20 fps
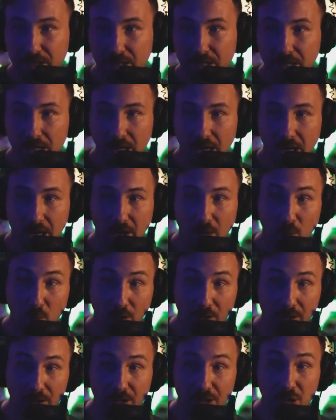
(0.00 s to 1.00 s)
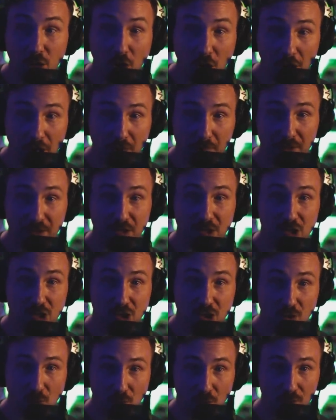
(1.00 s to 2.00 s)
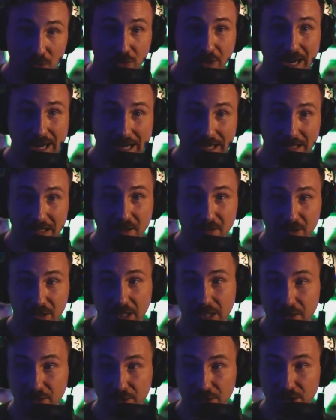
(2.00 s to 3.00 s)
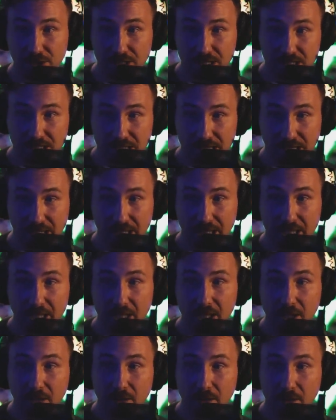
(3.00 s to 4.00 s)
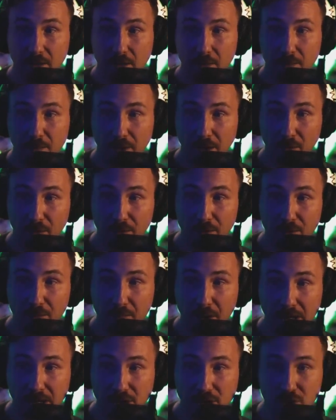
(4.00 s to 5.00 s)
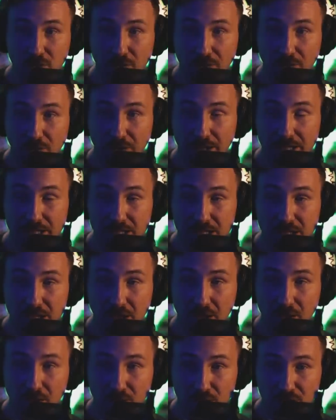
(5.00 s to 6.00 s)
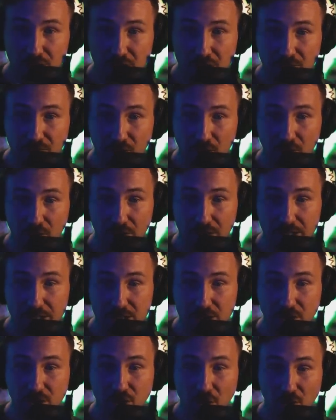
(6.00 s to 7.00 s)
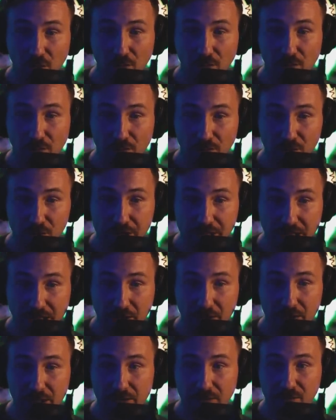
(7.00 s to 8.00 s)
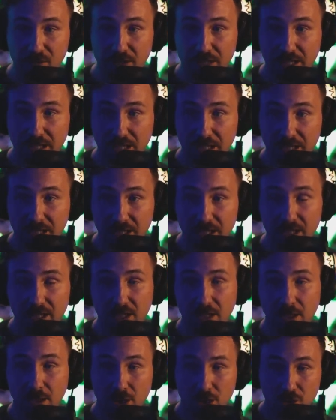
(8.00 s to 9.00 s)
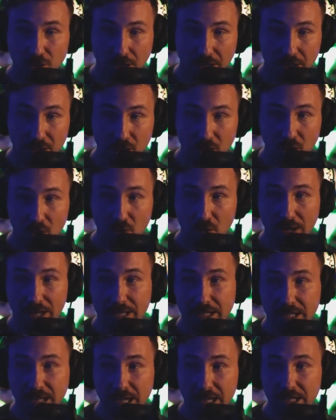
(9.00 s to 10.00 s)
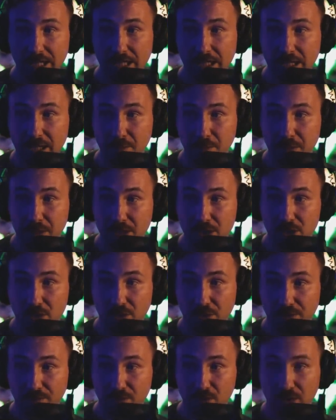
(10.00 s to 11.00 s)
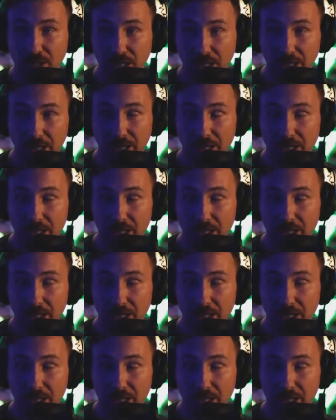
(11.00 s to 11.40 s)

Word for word: Uh, we're going to talk about the solar activity here in just a second. But I want to remind you, there is solutions for all this. So don't freak out if you can. Try to go and get an EMP shield if you can.